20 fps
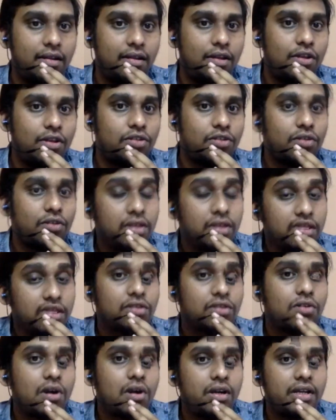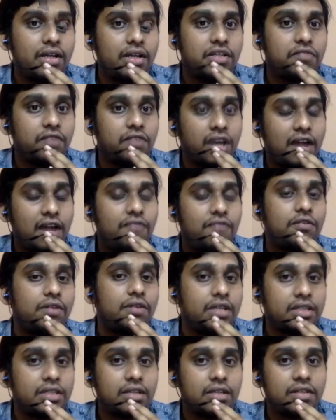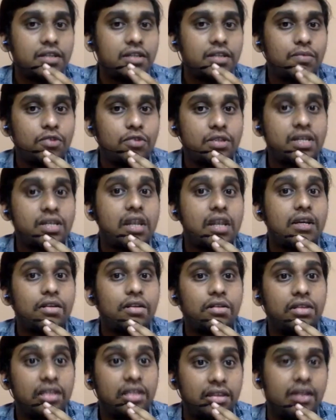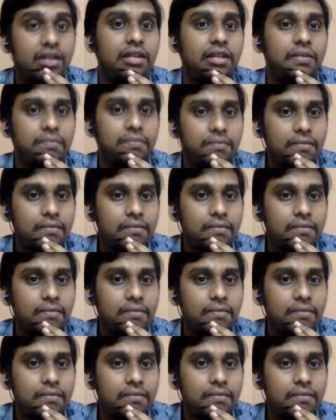So in this context, we have to discuss about cyclone Titli.